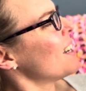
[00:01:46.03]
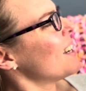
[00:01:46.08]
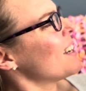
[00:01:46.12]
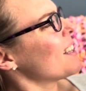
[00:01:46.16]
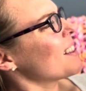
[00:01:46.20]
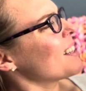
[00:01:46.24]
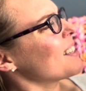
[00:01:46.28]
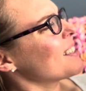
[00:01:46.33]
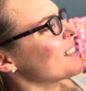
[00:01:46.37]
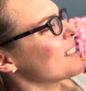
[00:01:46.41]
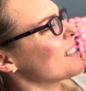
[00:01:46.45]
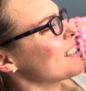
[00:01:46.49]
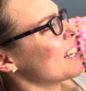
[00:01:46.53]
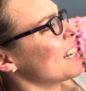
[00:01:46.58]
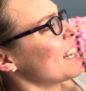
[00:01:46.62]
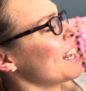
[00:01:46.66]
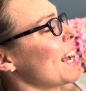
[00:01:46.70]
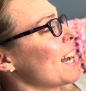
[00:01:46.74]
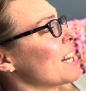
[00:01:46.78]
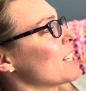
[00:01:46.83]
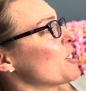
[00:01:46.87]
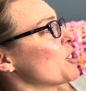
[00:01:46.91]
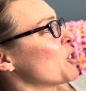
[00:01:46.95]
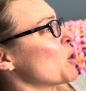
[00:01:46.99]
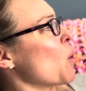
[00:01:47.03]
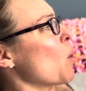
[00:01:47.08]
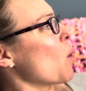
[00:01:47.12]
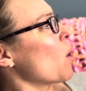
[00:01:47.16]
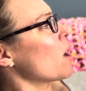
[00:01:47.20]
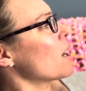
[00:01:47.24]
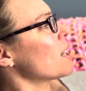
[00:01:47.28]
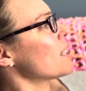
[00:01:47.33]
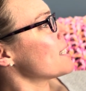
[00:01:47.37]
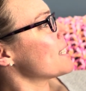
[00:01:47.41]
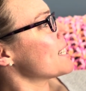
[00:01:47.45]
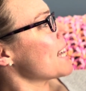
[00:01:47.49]
The city had
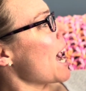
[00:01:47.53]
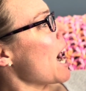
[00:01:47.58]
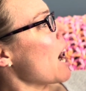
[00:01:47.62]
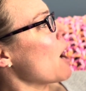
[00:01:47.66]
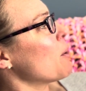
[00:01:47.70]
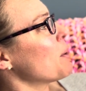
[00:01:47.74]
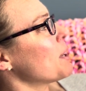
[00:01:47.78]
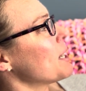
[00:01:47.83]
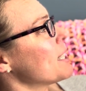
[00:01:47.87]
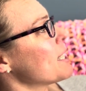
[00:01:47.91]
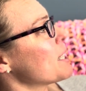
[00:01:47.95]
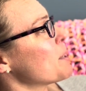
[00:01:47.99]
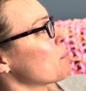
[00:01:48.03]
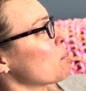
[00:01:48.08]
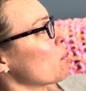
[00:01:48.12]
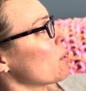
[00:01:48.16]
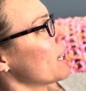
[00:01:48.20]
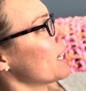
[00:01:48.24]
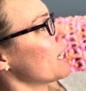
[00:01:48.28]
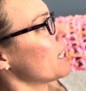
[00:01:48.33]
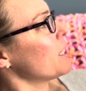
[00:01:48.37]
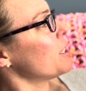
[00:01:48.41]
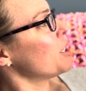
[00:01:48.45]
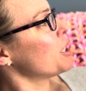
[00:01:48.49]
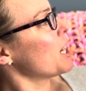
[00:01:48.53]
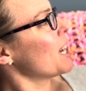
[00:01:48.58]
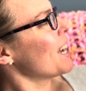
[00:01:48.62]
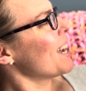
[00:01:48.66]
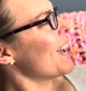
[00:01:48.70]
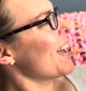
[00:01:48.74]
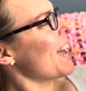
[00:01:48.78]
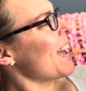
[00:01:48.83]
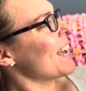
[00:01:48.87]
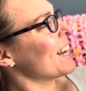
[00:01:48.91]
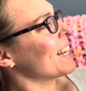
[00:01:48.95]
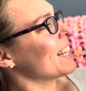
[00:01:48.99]
torn down his bridge,
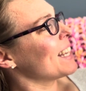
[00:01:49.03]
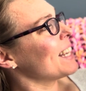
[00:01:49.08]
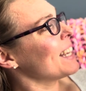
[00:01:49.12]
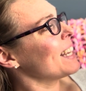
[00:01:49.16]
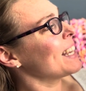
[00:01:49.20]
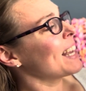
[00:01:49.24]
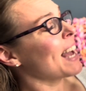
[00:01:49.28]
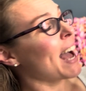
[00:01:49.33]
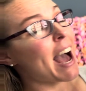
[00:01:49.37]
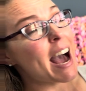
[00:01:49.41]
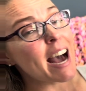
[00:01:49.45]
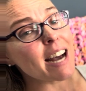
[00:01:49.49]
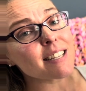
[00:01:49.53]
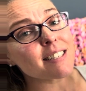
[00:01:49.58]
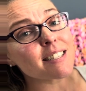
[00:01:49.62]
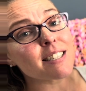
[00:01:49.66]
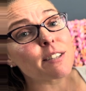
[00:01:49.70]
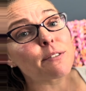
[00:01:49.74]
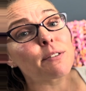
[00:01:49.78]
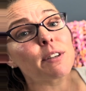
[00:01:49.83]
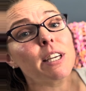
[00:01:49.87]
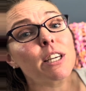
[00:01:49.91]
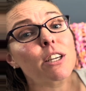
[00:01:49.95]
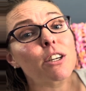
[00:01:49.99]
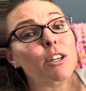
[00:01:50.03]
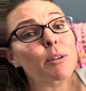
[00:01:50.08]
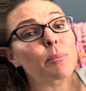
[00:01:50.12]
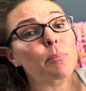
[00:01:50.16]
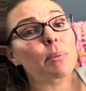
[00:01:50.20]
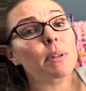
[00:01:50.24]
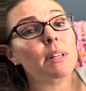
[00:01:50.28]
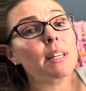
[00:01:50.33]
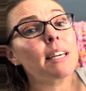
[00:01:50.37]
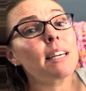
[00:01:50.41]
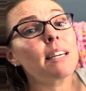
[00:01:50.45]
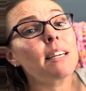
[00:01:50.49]
and he asked if he could
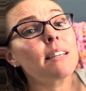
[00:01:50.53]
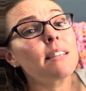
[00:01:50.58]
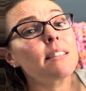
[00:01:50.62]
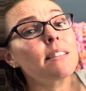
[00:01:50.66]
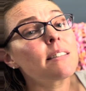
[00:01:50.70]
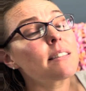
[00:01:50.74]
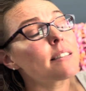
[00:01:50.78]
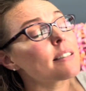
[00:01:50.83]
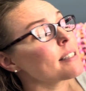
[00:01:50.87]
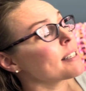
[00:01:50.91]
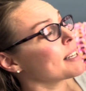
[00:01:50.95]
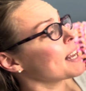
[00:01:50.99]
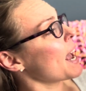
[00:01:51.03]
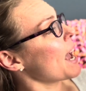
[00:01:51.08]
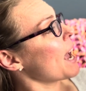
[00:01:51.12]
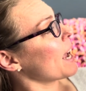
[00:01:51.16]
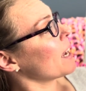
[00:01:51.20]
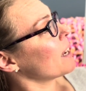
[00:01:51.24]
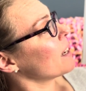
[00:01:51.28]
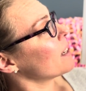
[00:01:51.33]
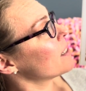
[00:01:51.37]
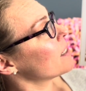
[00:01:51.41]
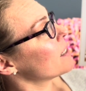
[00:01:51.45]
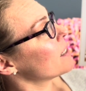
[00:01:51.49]
please stay,